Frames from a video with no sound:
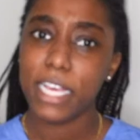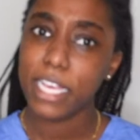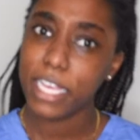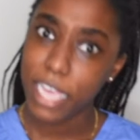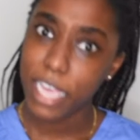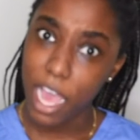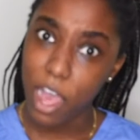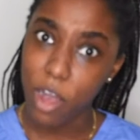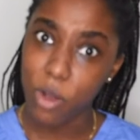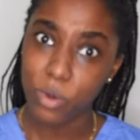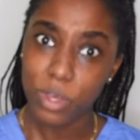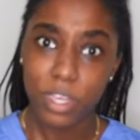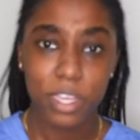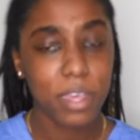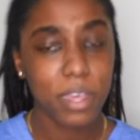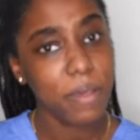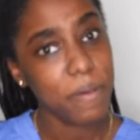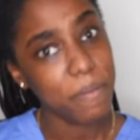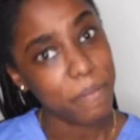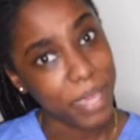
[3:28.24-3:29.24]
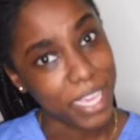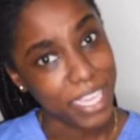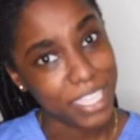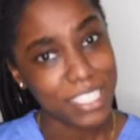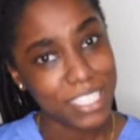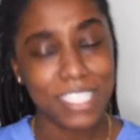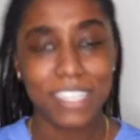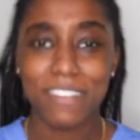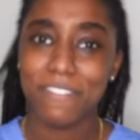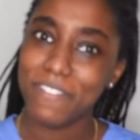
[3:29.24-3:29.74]

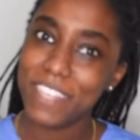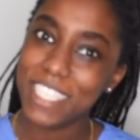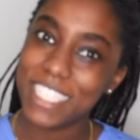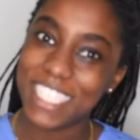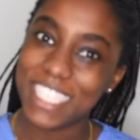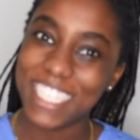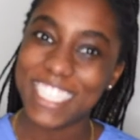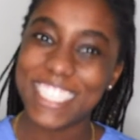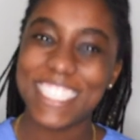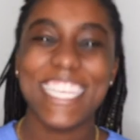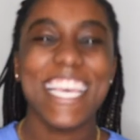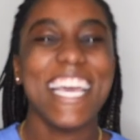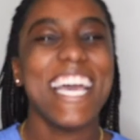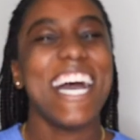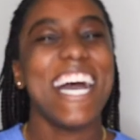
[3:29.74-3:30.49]
calc-based physics.